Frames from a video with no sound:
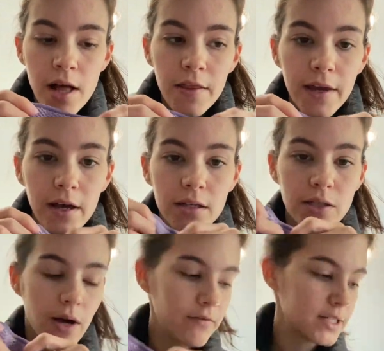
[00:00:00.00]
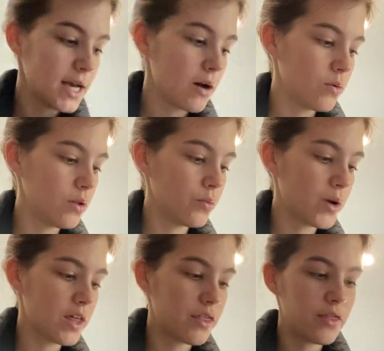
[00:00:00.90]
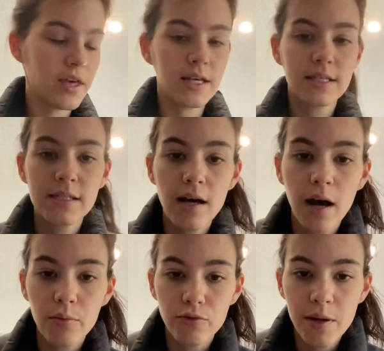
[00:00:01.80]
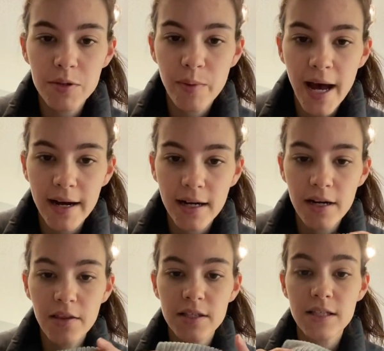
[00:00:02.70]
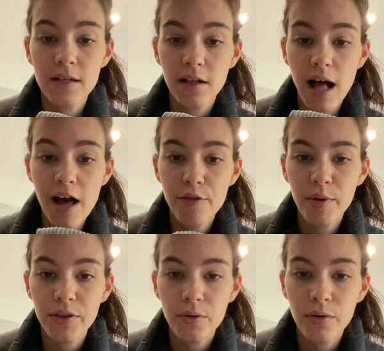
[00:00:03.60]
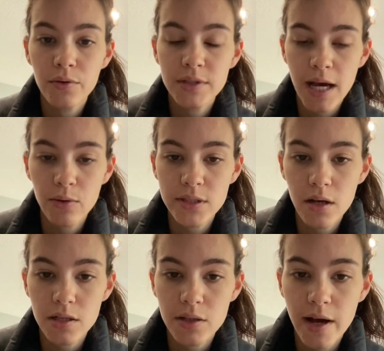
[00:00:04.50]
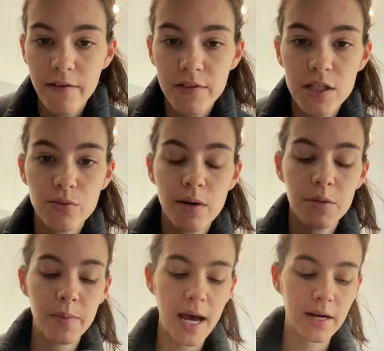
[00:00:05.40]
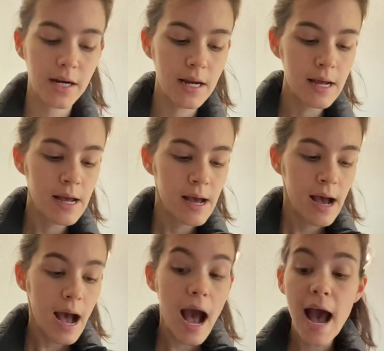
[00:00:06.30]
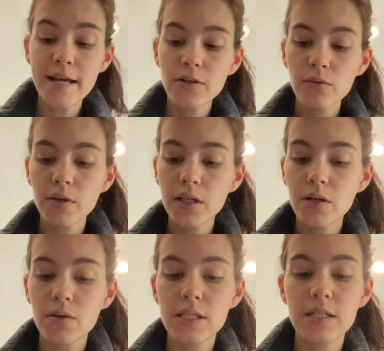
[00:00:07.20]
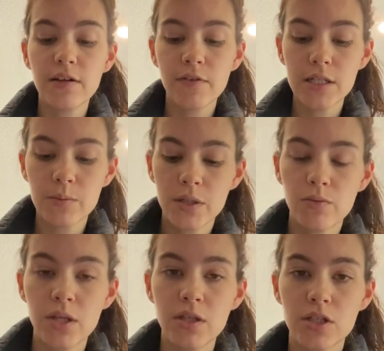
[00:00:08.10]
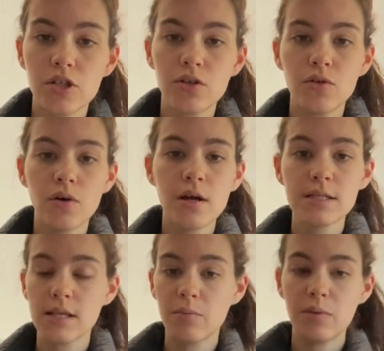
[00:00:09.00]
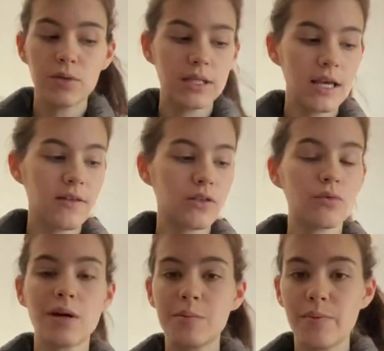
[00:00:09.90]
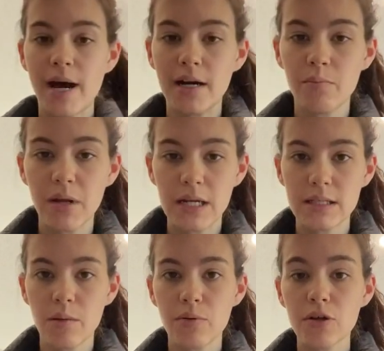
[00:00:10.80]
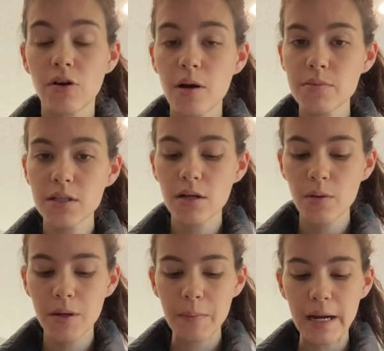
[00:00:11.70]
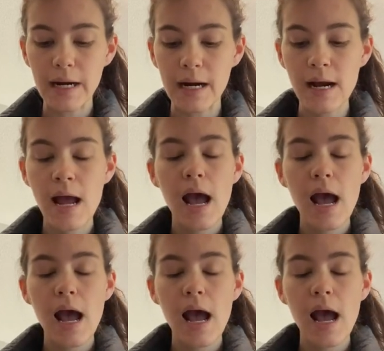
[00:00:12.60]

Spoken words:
They also have a towel with this ribbed pattern. This is a cloth, but the towels also have this ribbed pattern. I don't really notice a difference between the two. Some people say that the ribbed pattern picks up crumbs a little bit better.